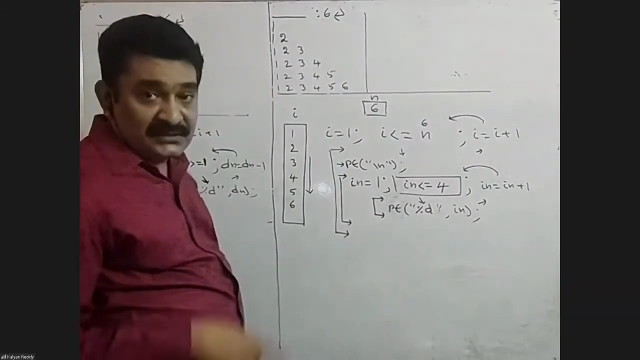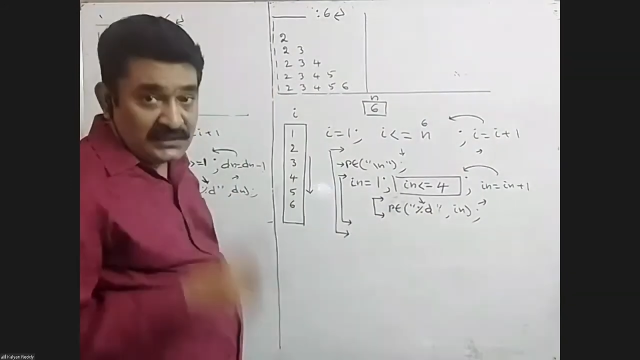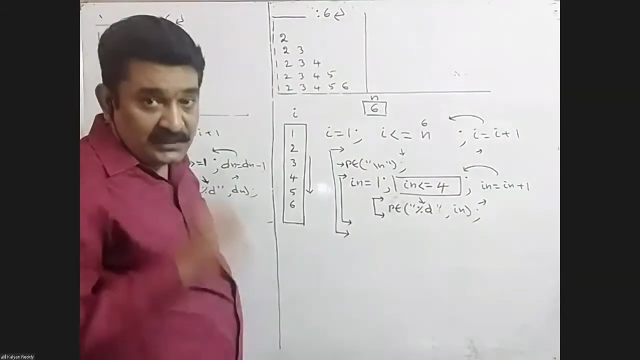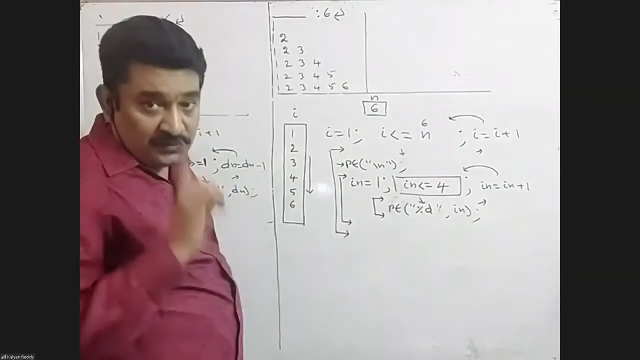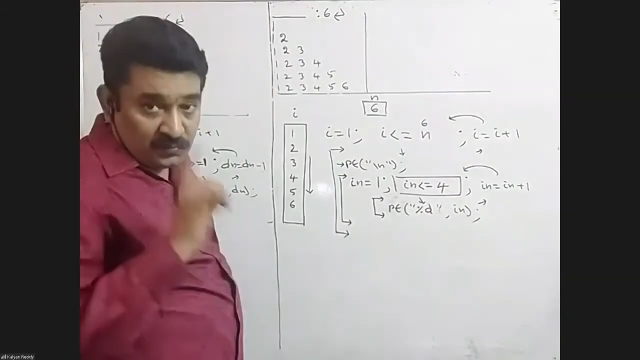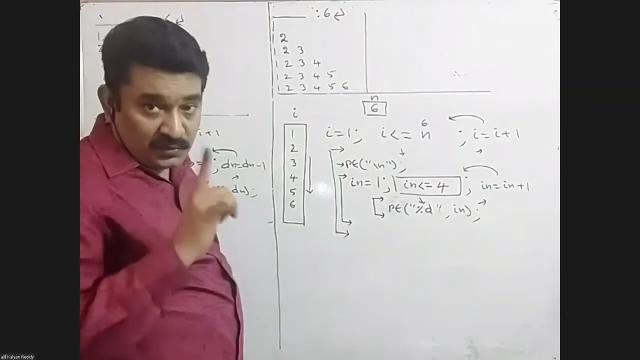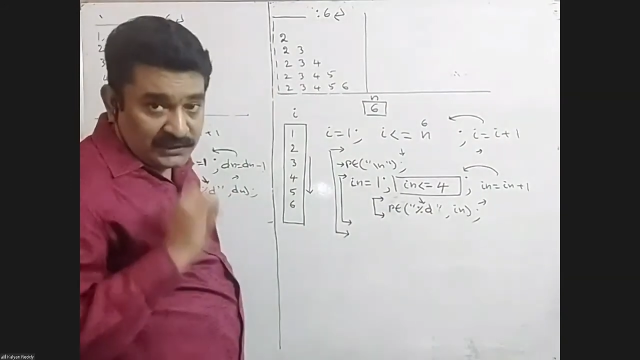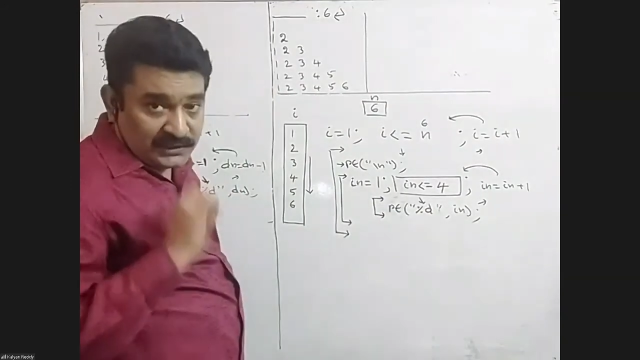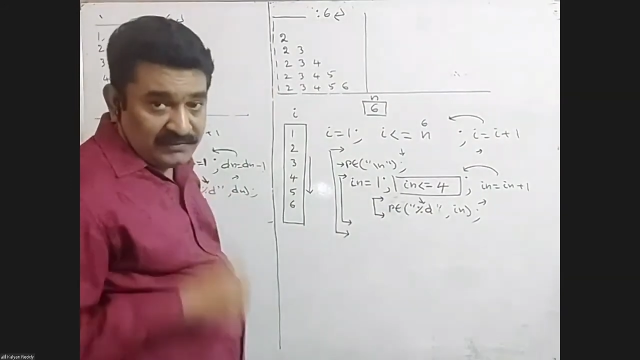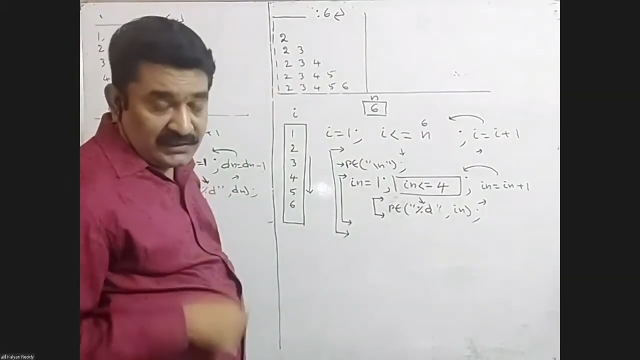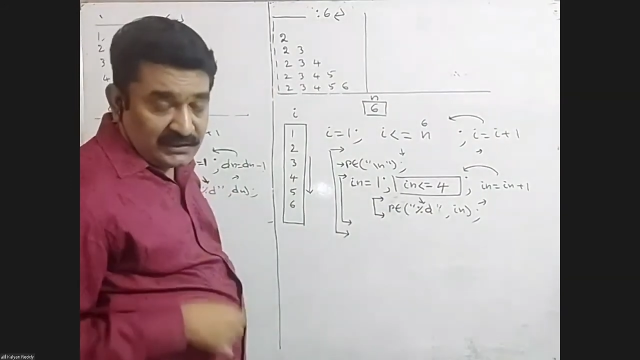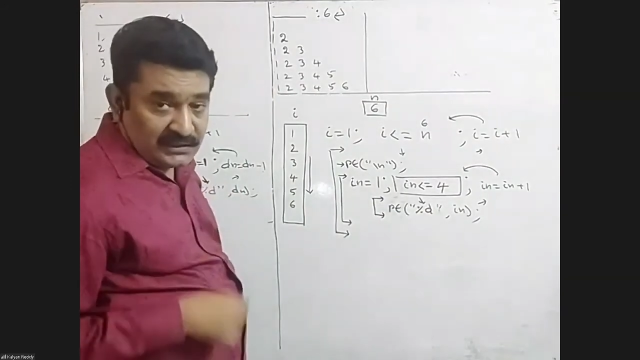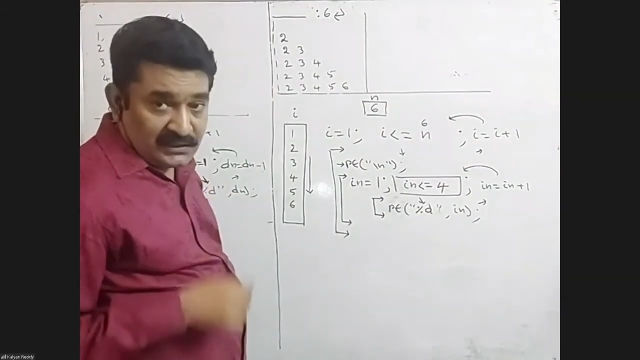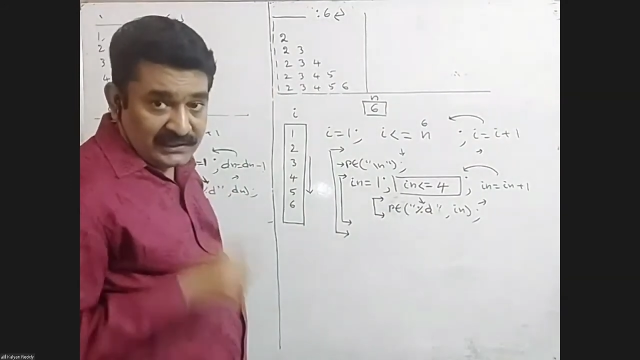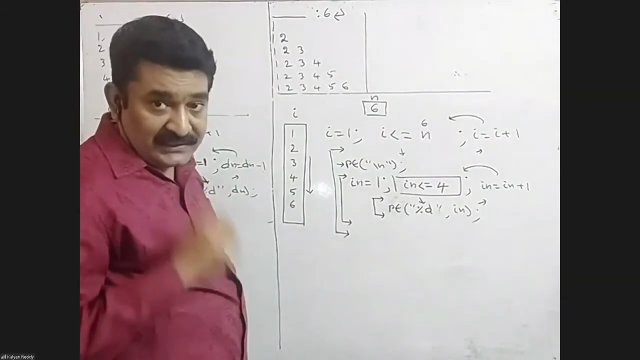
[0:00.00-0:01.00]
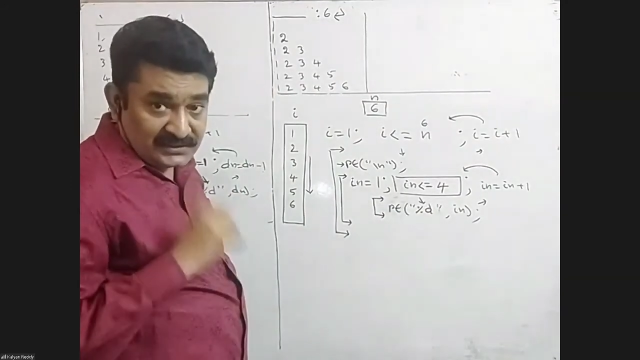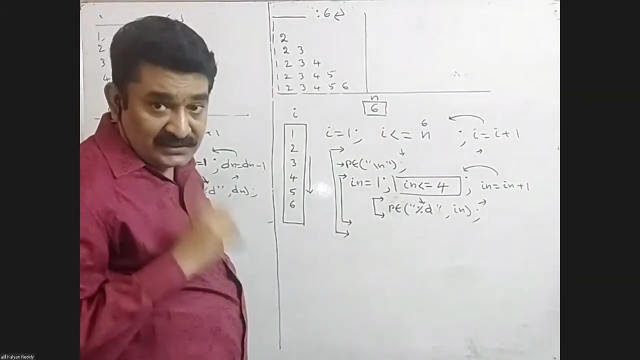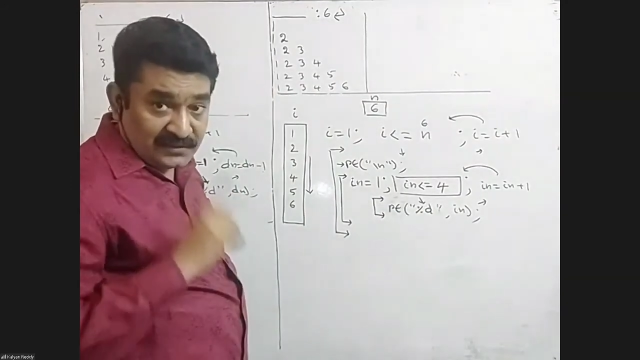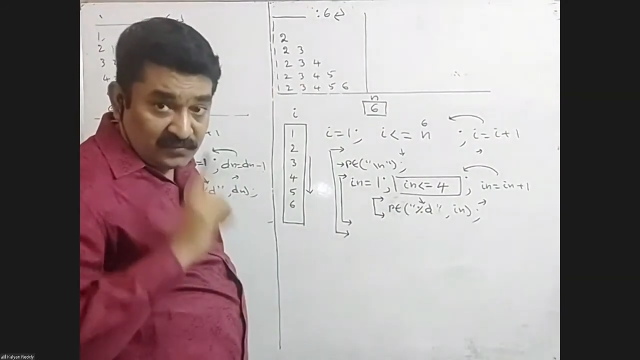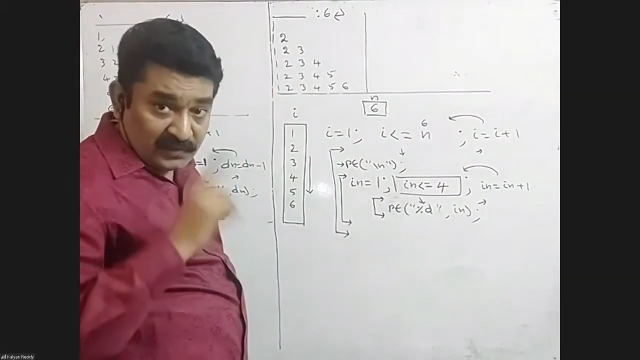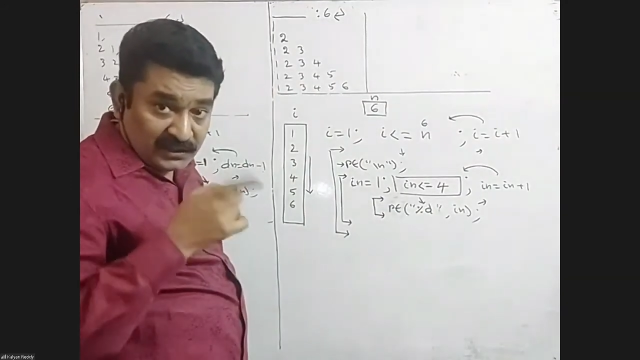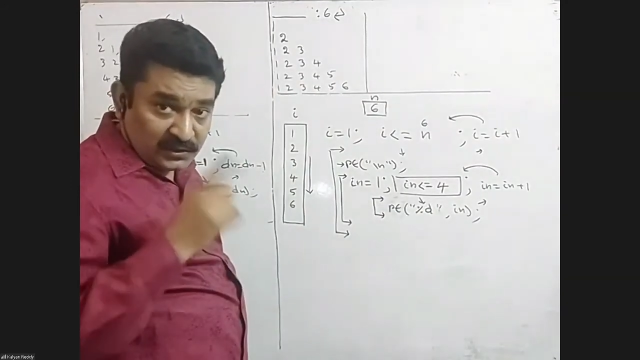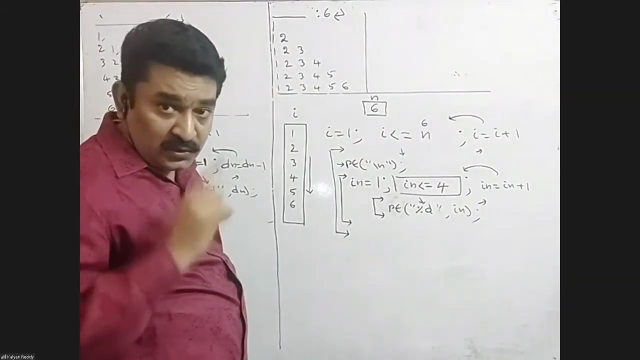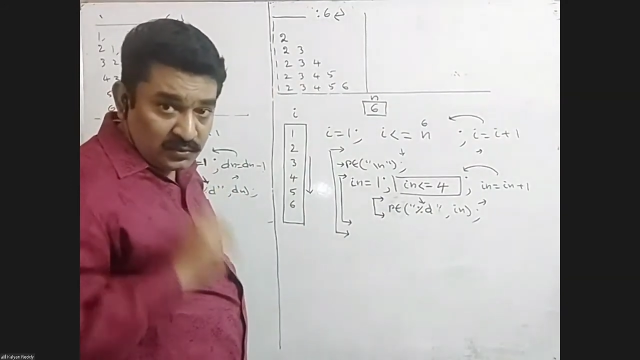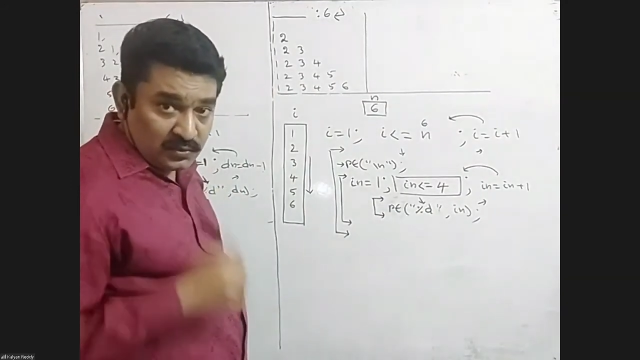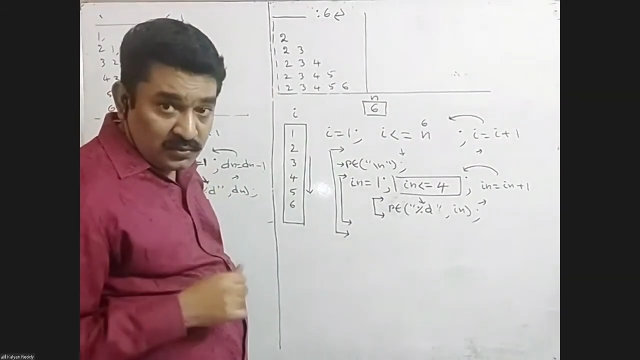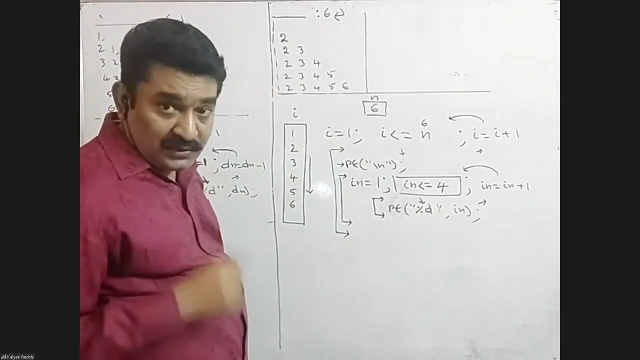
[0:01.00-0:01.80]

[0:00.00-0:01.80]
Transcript: line only 1, next line 1 2,